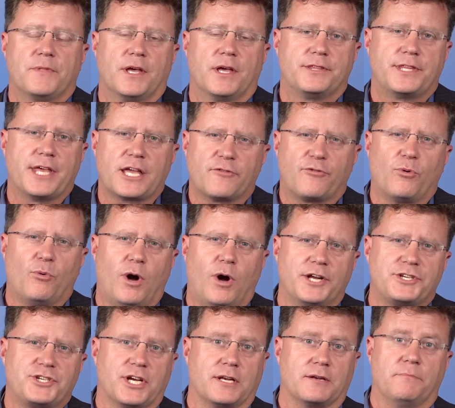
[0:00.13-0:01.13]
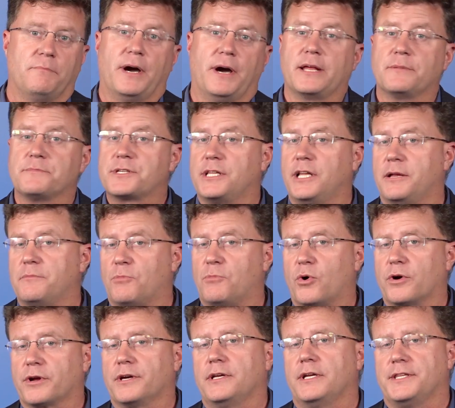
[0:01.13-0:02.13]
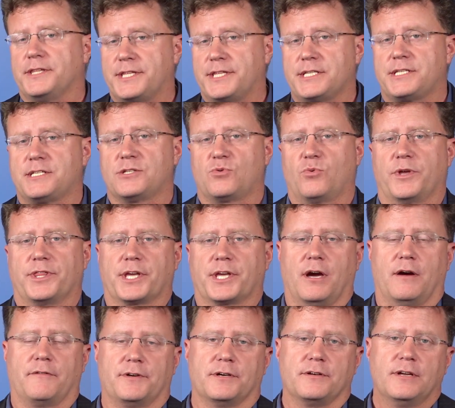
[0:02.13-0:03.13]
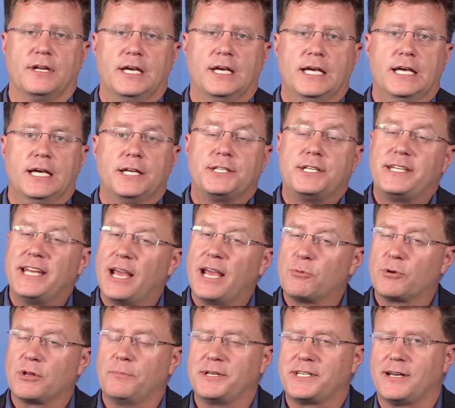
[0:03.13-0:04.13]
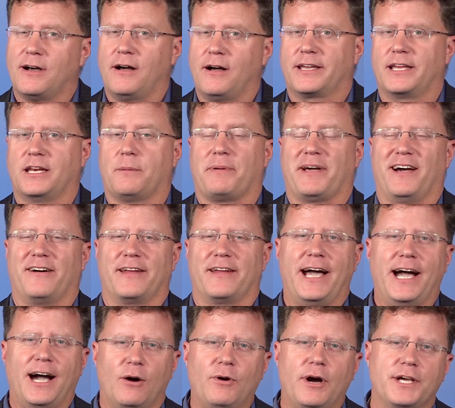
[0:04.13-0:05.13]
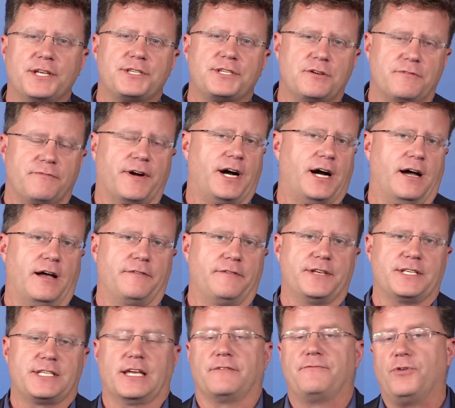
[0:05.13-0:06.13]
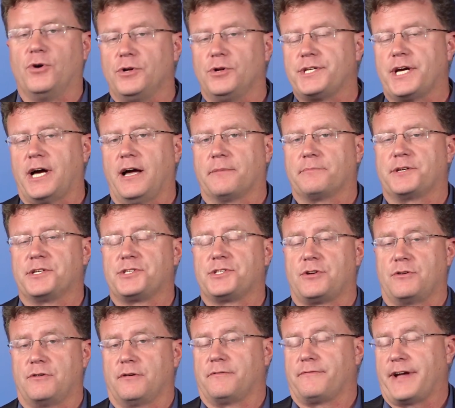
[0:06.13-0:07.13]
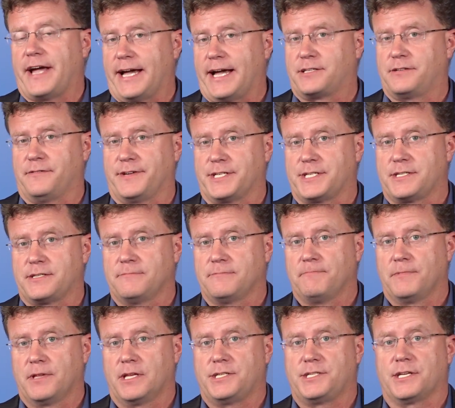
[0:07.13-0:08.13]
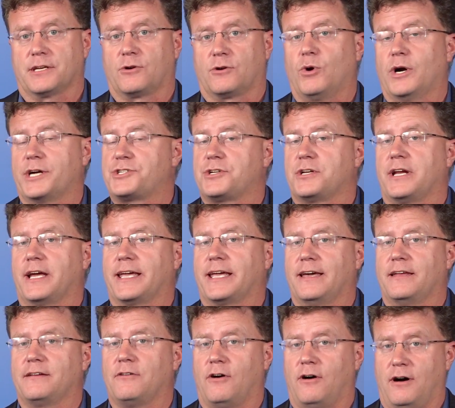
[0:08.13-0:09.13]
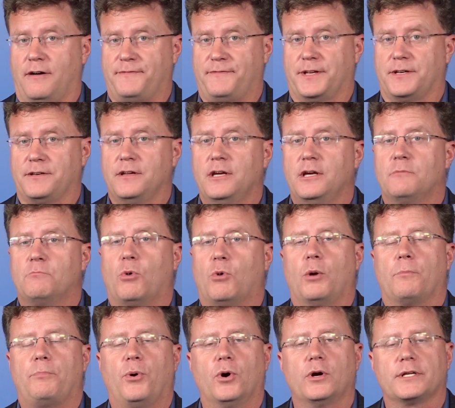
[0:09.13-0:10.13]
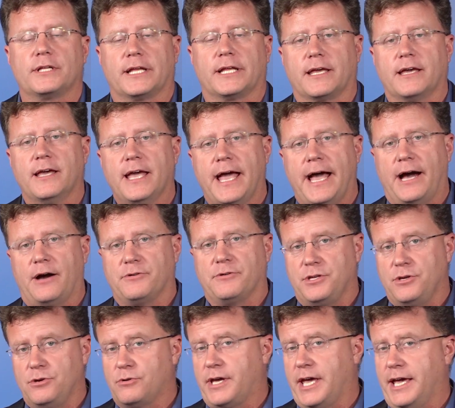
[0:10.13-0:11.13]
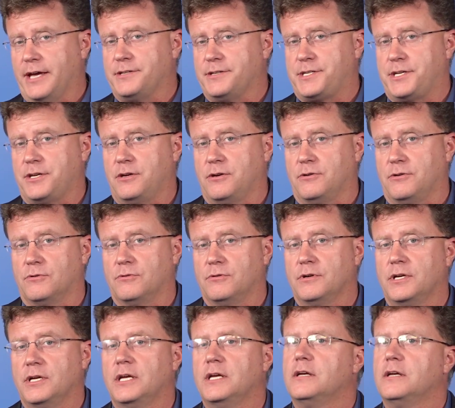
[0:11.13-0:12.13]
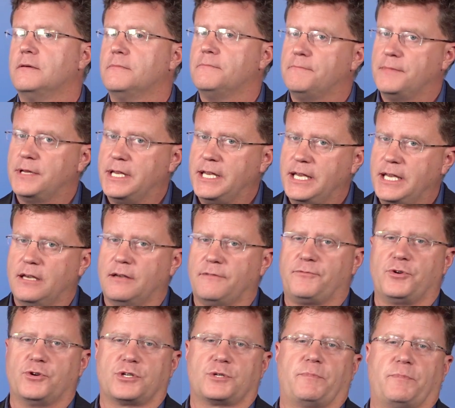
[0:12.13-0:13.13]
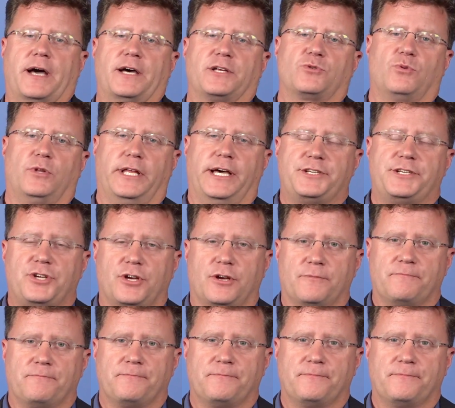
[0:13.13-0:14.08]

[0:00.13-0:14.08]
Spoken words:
Thank you for watching. My name is Glen Morgan, and this is We the Govern. Today, we're going to be talking about how I survive as a full-time conservative activist. It's a question I get often. More importantly, how you can too, if your spouse will let you.